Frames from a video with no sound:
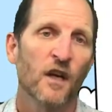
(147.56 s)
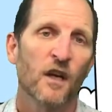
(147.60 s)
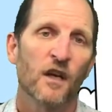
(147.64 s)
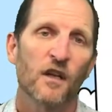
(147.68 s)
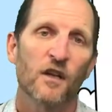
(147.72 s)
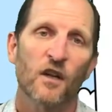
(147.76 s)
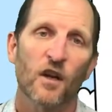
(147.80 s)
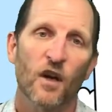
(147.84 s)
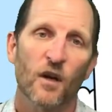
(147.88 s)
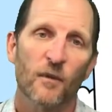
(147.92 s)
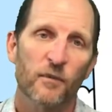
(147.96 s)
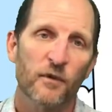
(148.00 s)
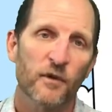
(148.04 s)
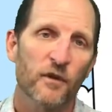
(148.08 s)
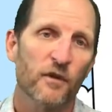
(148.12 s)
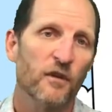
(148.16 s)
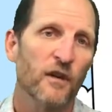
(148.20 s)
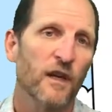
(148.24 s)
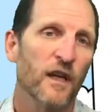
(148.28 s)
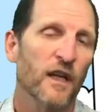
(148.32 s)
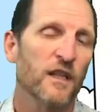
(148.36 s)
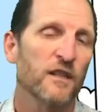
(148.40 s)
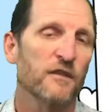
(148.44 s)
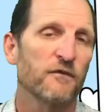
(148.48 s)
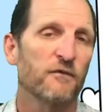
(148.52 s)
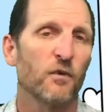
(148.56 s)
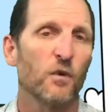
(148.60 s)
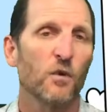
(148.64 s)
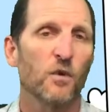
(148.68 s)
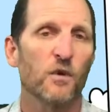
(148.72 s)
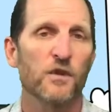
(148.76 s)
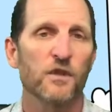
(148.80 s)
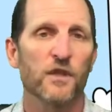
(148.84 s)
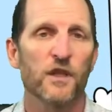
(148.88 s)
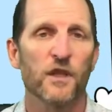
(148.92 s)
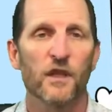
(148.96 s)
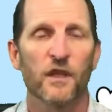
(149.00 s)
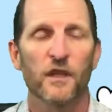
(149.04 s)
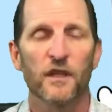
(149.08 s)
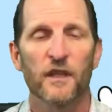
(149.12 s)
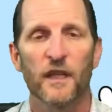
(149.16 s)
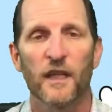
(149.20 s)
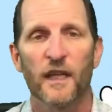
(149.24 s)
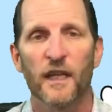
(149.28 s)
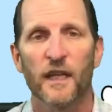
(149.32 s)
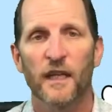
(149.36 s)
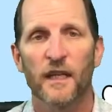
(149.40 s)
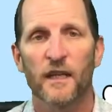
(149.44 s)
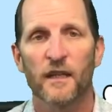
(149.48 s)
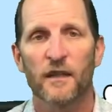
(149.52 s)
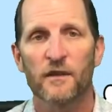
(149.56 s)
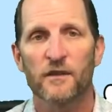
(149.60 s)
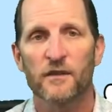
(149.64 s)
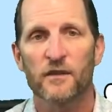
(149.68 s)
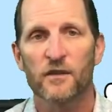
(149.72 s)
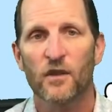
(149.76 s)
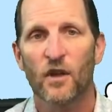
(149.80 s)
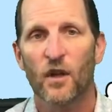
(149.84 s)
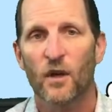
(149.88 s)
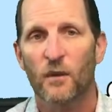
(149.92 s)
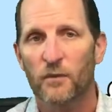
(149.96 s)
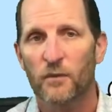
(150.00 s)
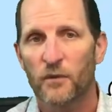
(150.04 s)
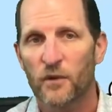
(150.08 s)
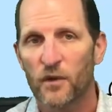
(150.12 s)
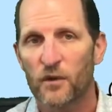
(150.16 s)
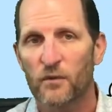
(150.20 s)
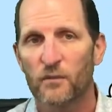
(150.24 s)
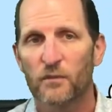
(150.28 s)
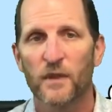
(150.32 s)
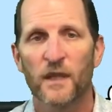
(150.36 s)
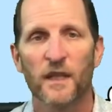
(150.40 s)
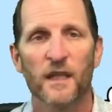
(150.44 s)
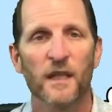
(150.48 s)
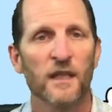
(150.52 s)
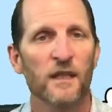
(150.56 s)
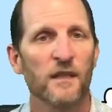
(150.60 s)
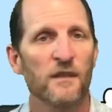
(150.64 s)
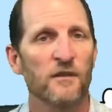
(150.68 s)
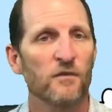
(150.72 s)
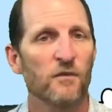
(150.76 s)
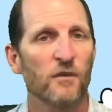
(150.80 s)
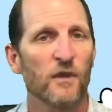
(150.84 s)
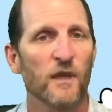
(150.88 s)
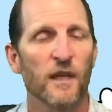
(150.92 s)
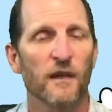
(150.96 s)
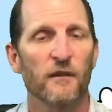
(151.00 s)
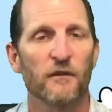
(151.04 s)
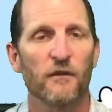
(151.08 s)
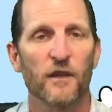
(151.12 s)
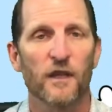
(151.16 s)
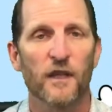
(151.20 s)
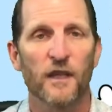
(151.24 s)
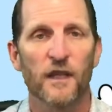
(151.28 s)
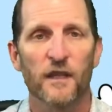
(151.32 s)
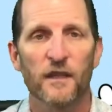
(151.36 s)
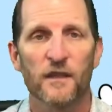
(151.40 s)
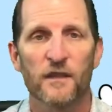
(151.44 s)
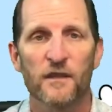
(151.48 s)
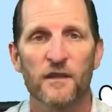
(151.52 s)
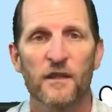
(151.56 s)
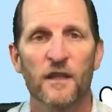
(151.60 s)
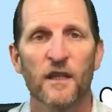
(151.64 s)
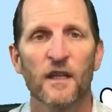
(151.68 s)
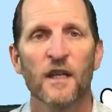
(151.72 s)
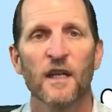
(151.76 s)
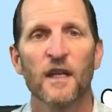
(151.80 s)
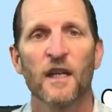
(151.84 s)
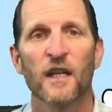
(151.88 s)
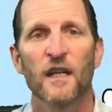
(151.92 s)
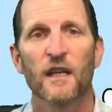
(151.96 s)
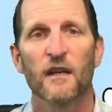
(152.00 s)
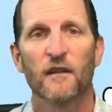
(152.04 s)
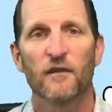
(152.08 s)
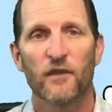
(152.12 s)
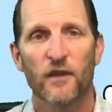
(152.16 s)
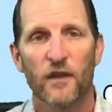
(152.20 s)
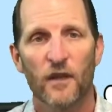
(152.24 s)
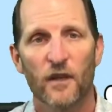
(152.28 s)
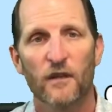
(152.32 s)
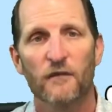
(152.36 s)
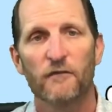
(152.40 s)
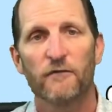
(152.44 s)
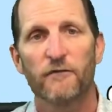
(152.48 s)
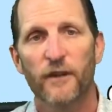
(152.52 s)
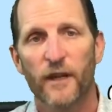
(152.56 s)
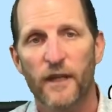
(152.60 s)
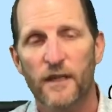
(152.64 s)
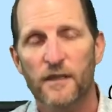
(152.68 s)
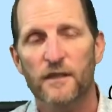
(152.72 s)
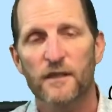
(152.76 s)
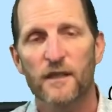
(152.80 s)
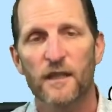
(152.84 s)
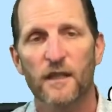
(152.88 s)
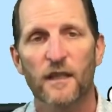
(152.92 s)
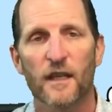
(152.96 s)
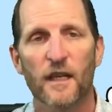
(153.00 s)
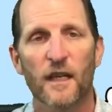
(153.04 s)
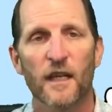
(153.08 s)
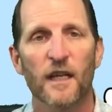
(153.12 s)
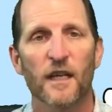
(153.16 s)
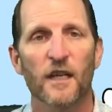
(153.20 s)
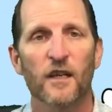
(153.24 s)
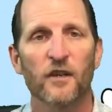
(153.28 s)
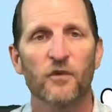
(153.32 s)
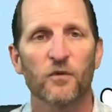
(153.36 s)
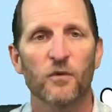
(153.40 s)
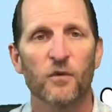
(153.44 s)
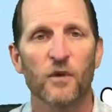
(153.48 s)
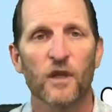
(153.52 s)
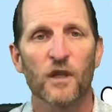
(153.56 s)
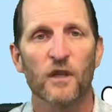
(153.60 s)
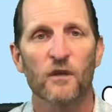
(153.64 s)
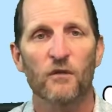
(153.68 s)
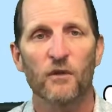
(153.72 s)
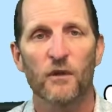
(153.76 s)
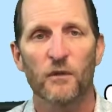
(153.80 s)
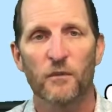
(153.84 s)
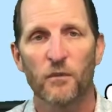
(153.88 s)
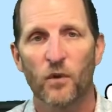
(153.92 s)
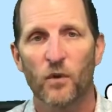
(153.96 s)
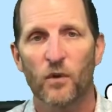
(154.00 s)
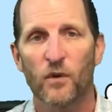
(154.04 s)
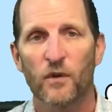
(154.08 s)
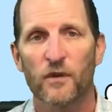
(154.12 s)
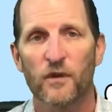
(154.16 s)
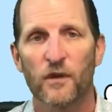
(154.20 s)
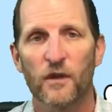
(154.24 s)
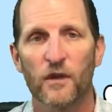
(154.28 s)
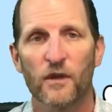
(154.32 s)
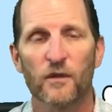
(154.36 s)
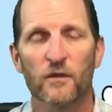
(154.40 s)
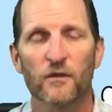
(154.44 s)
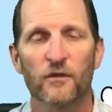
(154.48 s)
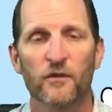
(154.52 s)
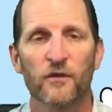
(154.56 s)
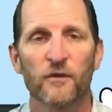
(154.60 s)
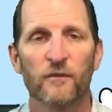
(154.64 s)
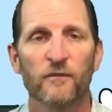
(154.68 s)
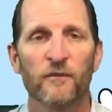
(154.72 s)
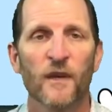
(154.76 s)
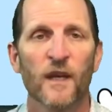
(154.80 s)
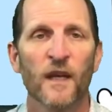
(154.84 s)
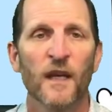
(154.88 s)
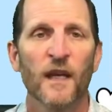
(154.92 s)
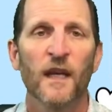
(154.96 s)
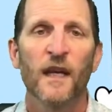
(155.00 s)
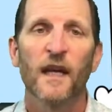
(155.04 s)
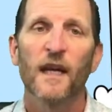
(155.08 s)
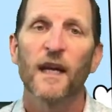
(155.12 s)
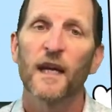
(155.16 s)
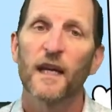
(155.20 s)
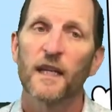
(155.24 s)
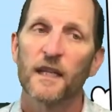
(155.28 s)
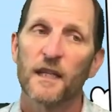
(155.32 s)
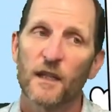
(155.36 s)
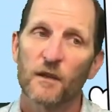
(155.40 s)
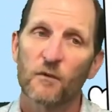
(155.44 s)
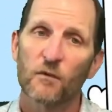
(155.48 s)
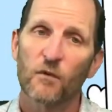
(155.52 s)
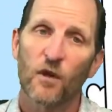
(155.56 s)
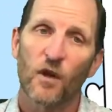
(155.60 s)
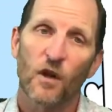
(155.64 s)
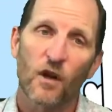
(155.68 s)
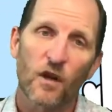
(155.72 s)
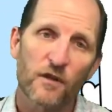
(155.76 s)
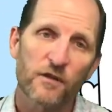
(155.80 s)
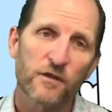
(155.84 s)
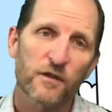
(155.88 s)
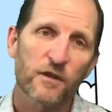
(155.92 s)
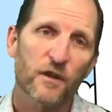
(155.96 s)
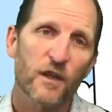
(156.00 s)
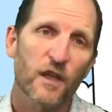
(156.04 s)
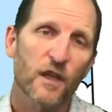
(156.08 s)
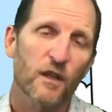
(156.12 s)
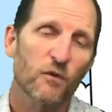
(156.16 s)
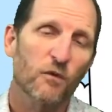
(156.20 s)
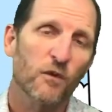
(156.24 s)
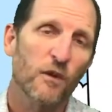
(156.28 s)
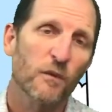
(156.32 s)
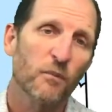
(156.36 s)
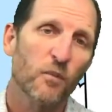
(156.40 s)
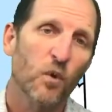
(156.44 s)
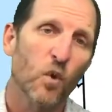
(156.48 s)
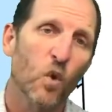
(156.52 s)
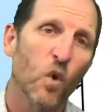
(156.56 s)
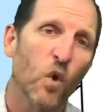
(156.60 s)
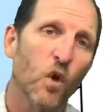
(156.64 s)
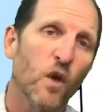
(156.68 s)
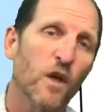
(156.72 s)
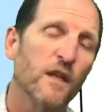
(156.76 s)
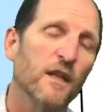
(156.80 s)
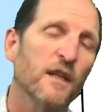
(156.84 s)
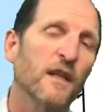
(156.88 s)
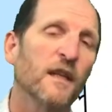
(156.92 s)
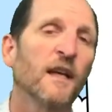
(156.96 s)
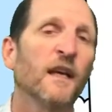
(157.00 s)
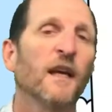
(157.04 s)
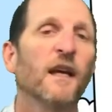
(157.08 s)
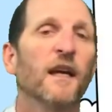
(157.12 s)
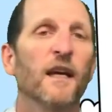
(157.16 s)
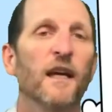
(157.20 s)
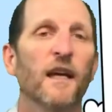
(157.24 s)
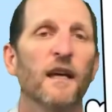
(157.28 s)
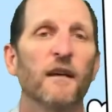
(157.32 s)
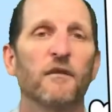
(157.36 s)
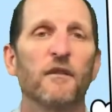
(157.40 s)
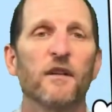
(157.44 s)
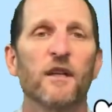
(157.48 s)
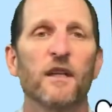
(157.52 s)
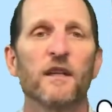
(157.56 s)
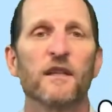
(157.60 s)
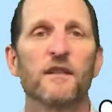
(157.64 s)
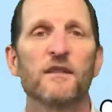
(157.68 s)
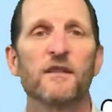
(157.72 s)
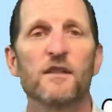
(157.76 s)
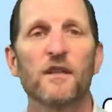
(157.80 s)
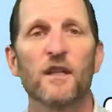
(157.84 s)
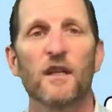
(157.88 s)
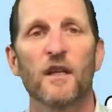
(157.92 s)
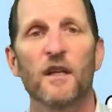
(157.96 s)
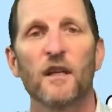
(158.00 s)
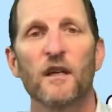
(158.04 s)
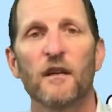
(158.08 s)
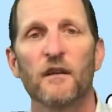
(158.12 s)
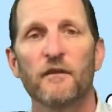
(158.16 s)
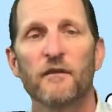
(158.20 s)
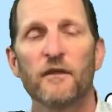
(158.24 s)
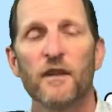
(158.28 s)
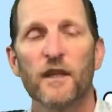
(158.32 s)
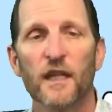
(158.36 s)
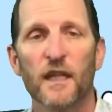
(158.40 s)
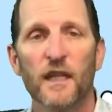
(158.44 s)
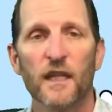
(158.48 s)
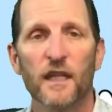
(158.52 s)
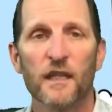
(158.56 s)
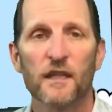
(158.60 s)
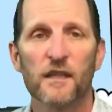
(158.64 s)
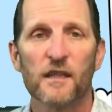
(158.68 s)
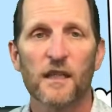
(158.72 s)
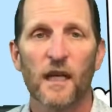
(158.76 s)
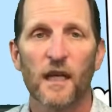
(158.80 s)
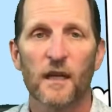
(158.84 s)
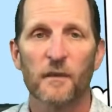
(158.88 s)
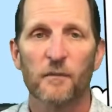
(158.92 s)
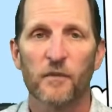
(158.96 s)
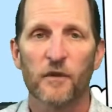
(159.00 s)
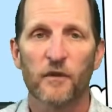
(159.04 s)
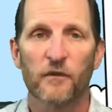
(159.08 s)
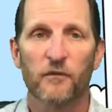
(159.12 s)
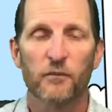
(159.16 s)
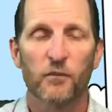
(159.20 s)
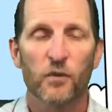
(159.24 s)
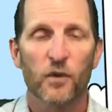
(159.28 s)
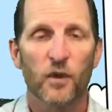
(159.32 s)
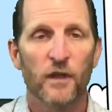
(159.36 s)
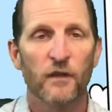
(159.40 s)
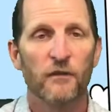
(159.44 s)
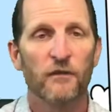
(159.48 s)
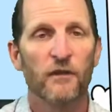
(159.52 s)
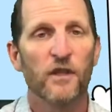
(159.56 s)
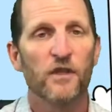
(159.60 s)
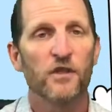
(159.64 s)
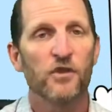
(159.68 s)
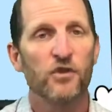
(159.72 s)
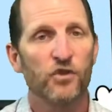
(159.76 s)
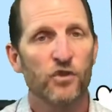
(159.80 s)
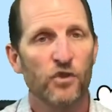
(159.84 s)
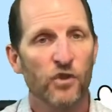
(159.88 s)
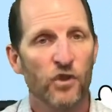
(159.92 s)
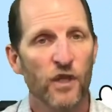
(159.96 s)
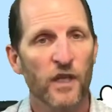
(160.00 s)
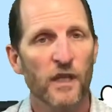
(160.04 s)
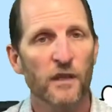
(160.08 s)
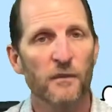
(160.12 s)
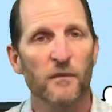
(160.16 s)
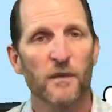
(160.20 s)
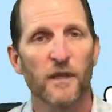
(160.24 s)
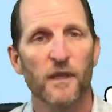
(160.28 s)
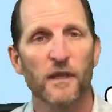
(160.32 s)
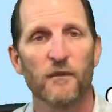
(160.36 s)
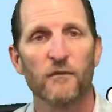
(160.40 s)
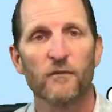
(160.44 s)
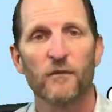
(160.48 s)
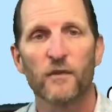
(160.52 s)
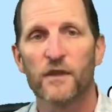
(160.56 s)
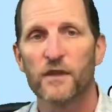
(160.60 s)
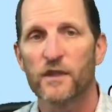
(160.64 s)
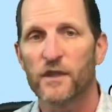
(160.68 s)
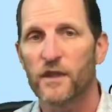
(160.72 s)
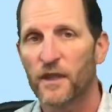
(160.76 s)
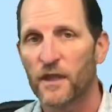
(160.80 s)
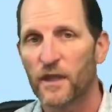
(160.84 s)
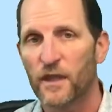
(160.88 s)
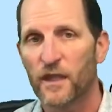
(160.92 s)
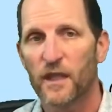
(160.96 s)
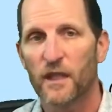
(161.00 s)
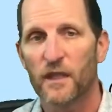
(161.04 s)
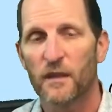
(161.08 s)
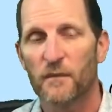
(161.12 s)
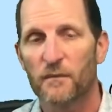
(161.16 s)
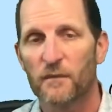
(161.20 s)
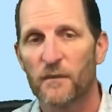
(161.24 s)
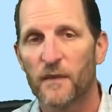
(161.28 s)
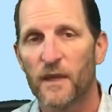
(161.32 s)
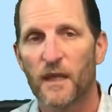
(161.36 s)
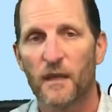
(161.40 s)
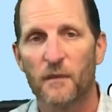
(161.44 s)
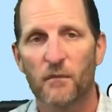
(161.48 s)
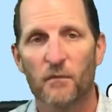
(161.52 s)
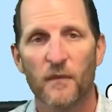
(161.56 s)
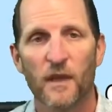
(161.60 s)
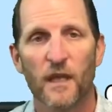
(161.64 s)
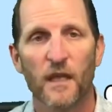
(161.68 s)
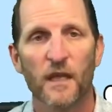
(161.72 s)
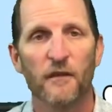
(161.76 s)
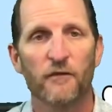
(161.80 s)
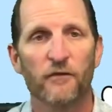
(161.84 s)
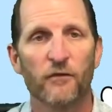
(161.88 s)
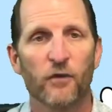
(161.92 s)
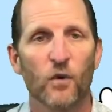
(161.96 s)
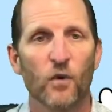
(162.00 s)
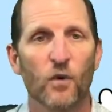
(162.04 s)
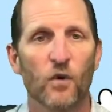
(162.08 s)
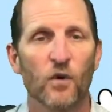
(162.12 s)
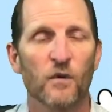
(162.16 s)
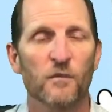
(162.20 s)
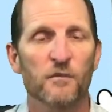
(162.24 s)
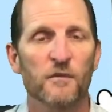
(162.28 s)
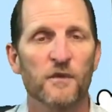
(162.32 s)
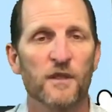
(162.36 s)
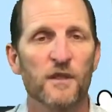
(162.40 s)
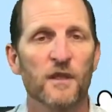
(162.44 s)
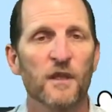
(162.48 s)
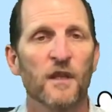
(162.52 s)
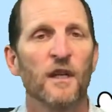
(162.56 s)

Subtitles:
carpenter ants foraging on the house, carpenter bees, whatever it is, if they're infesting the house, we're going to report those. And then we're also going to report evidence of any type of previous treatment, which can come in many forms.